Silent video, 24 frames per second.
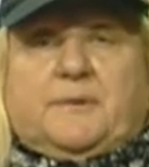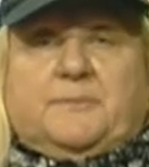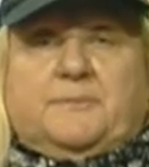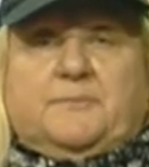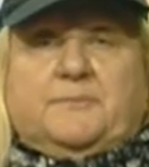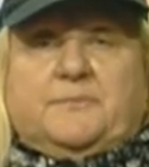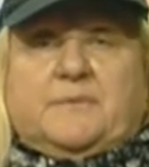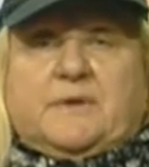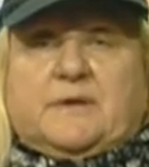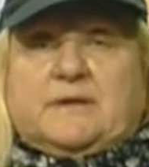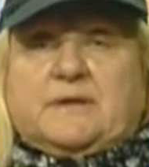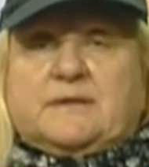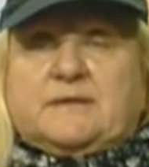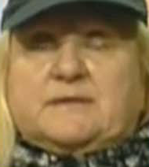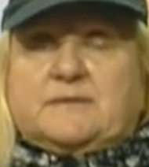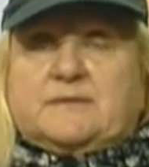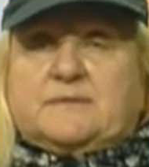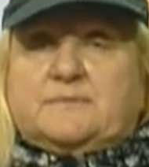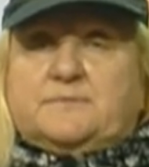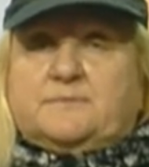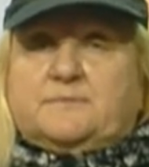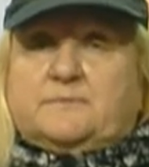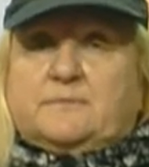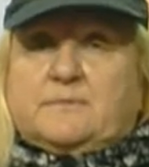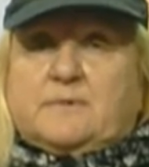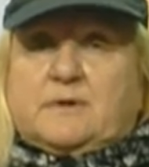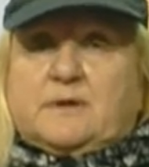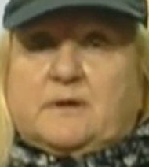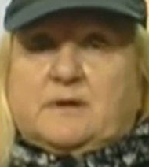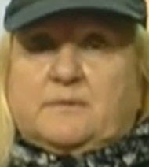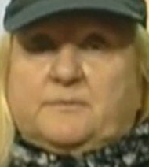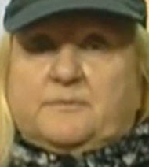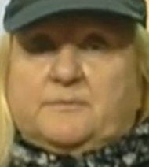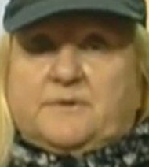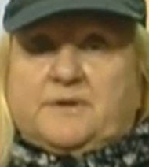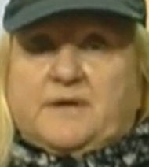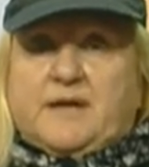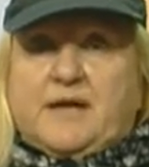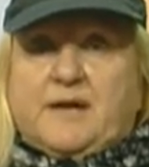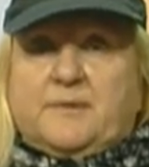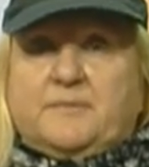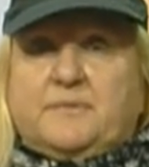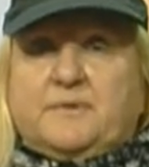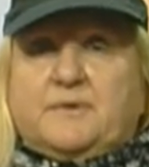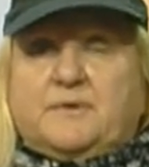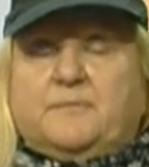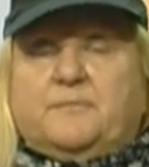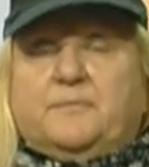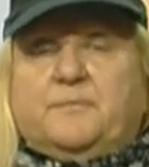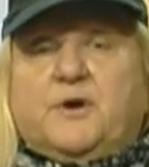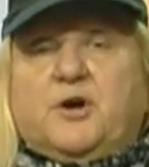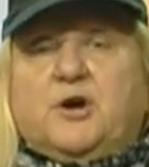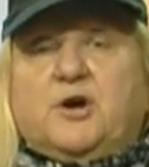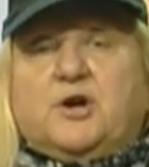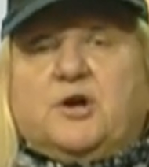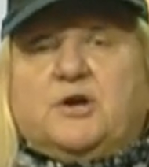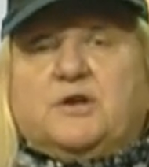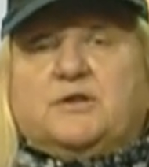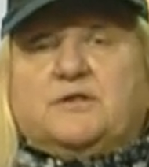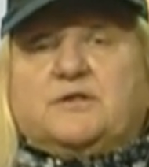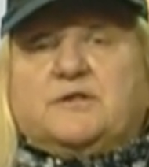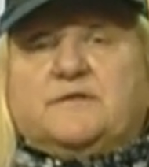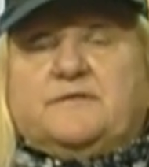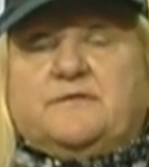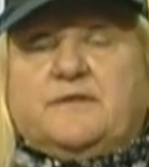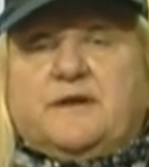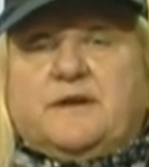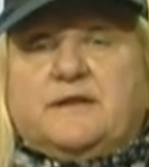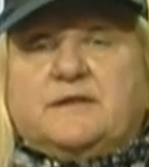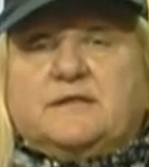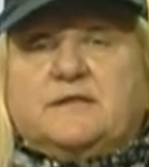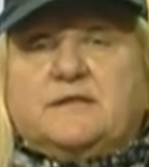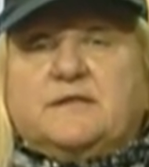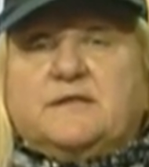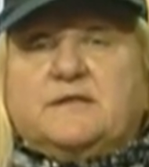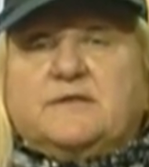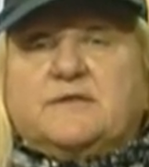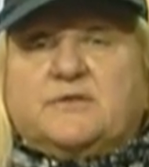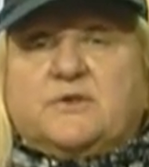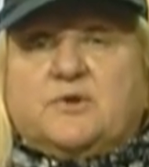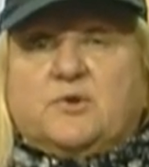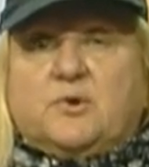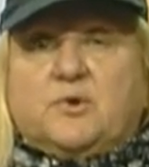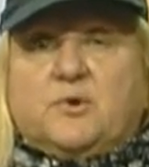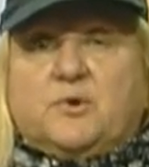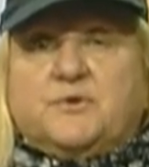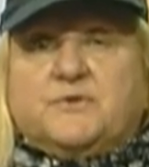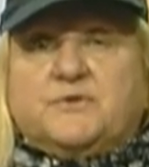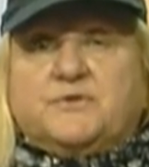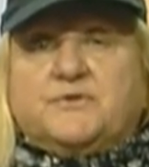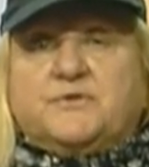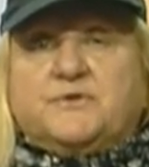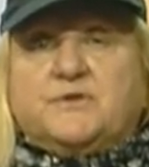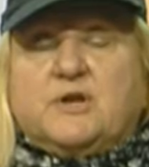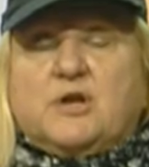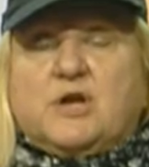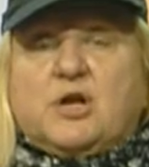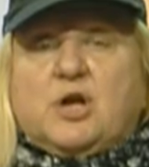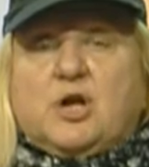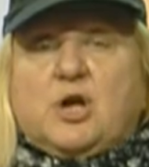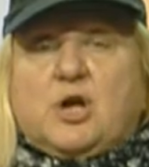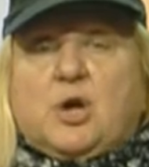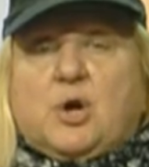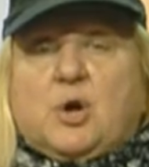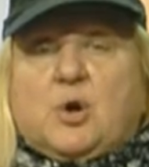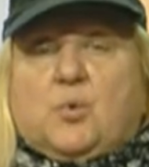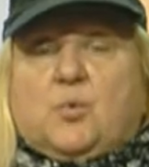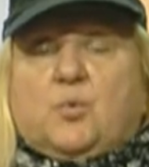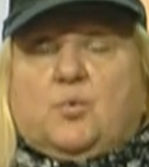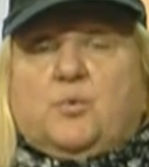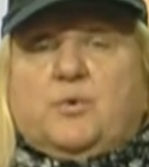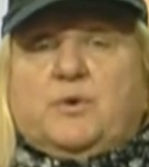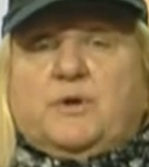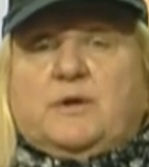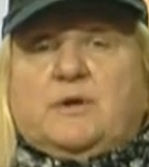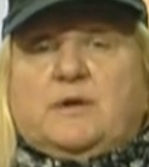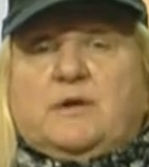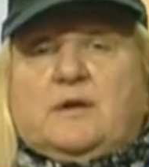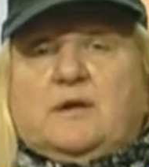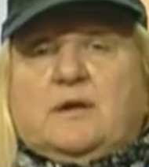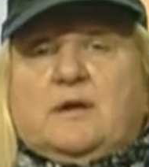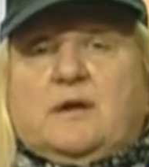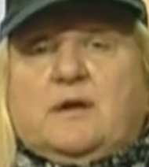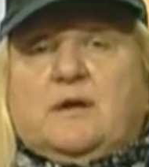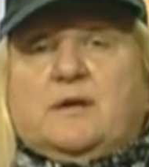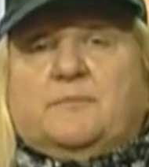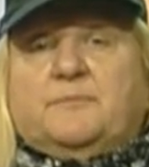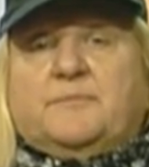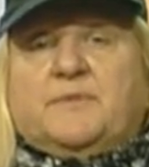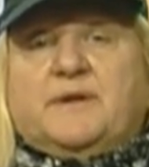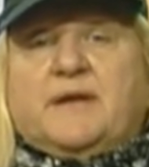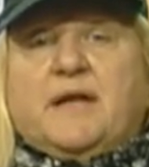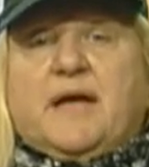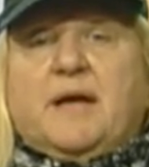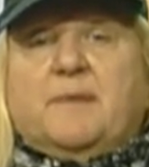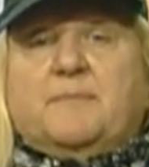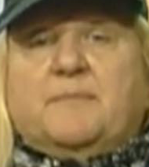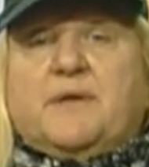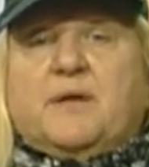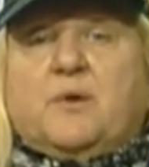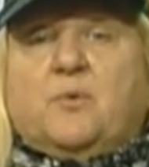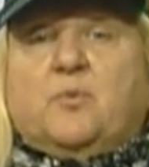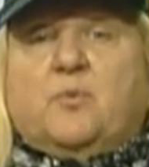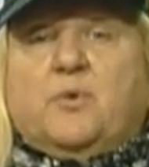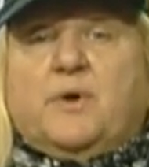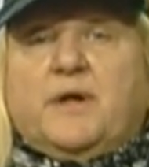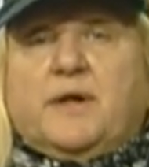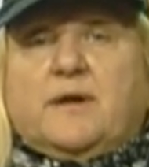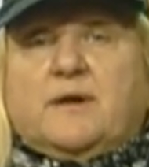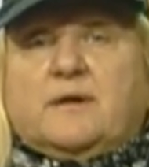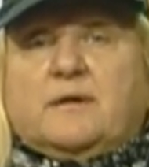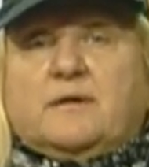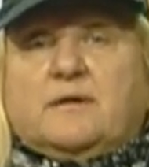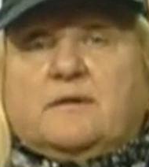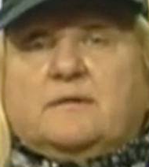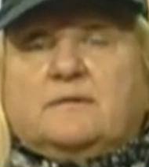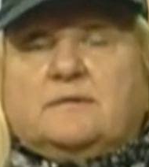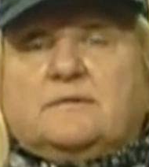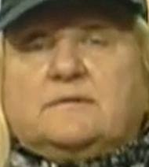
is becoming part of our discourse, we become aware